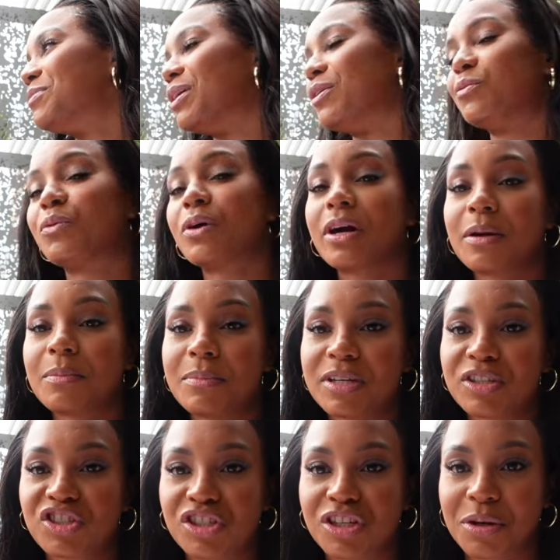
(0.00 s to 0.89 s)
Well, we're in
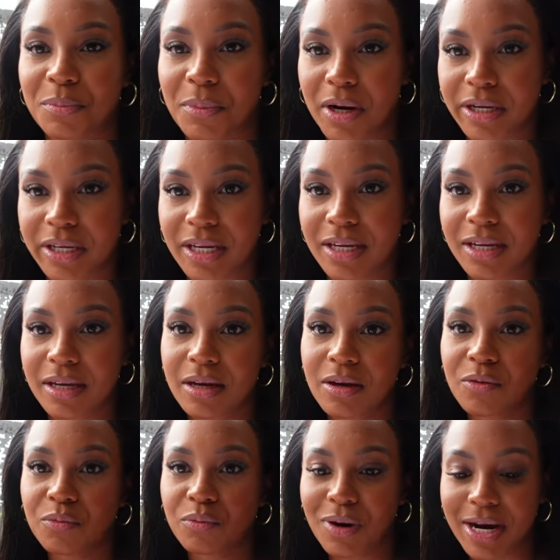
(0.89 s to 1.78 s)
Mission and Market
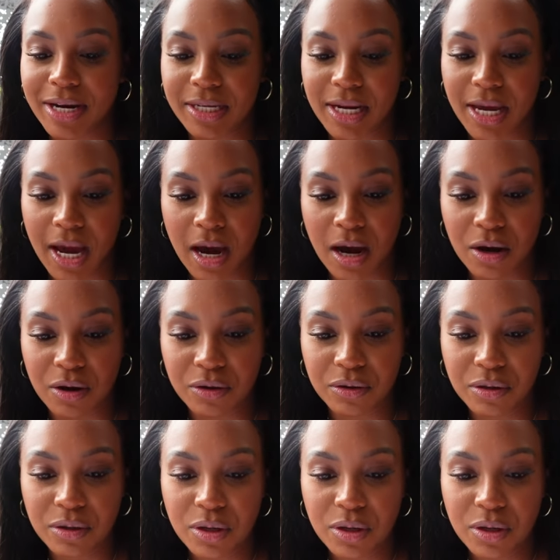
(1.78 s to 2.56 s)
right now.